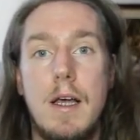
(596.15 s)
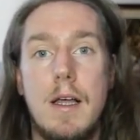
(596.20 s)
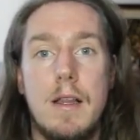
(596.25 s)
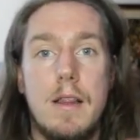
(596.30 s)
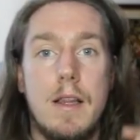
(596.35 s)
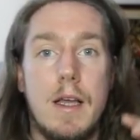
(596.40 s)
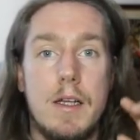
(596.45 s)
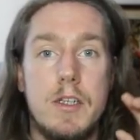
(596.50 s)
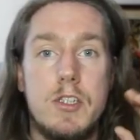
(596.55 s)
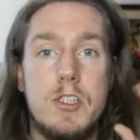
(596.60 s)

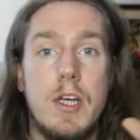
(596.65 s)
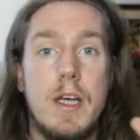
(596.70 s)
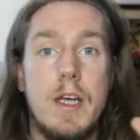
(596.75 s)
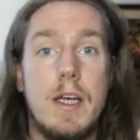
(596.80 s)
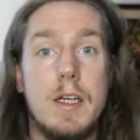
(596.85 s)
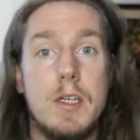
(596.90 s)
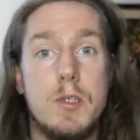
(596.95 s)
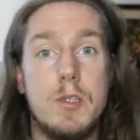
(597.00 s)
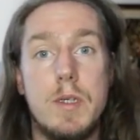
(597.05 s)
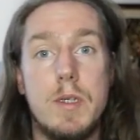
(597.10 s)
that
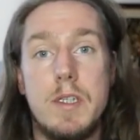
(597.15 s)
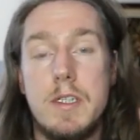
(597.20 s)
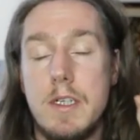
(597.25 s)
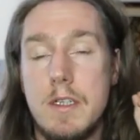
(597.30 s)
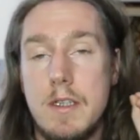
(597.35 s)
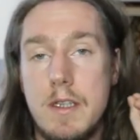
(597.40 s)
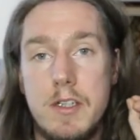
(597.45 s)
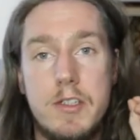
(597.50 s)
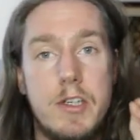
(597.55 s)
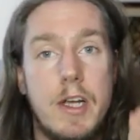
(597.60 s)
change, which
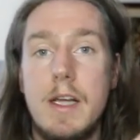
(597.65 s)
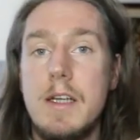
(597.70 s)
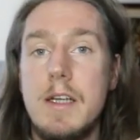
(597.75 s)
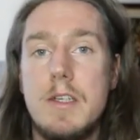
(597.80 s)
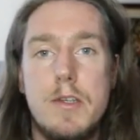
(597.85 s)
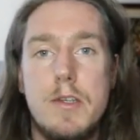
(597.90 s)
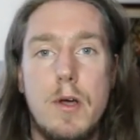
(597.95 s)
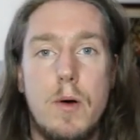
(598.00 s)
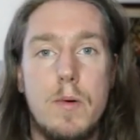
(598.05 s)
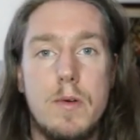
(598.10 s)
the change is
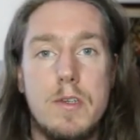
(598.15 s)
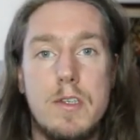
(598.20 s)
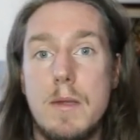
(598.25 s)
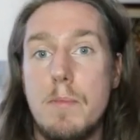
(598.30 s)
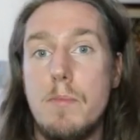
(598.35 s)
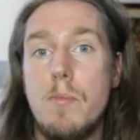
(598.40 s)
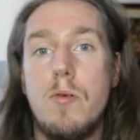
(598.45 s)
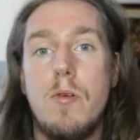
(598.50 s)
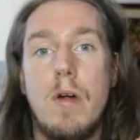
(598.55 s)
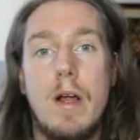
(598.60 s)
always the
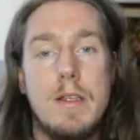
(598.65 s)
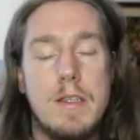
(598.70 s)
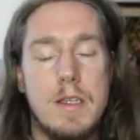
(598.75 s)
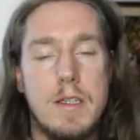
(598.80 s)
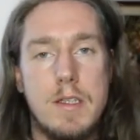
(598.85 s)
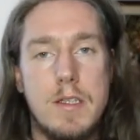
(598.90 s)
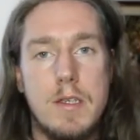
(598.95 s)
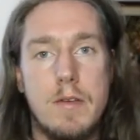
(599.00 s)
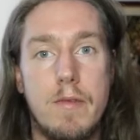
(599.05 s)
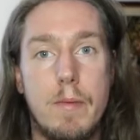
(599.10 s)

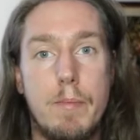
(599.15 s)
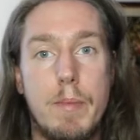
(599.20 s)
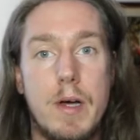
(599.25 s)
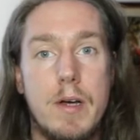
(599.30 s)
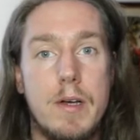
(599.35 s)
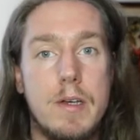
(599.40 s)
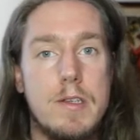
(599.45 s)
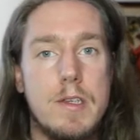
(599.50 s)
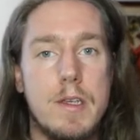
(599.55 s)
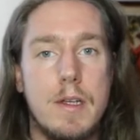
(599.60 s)
presence of a
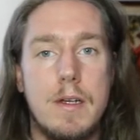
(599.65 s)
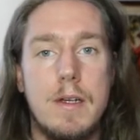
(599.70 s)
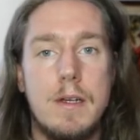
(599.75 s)
person